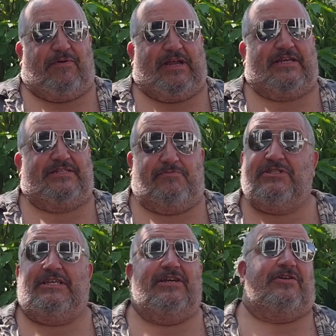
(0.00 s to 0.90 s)
a break because it
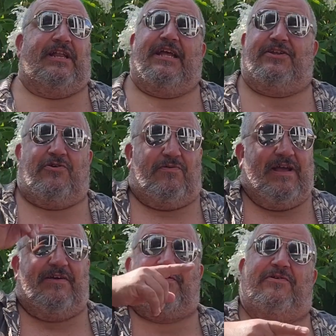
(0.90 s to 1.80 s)
was a year that I had to go
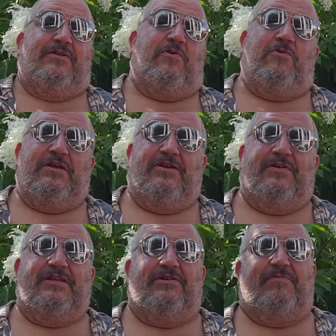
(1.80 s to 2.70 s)
around go a whole
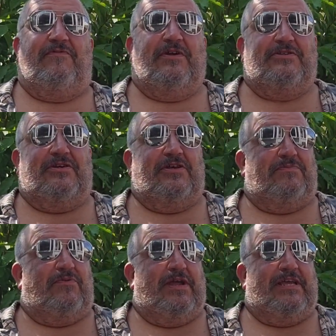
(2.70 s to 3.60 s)
year in here before I took
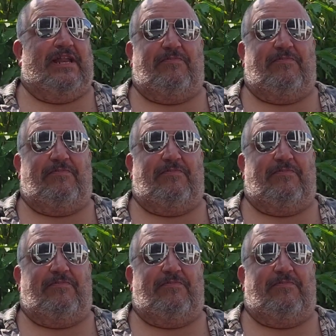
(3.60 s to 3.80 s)
another break,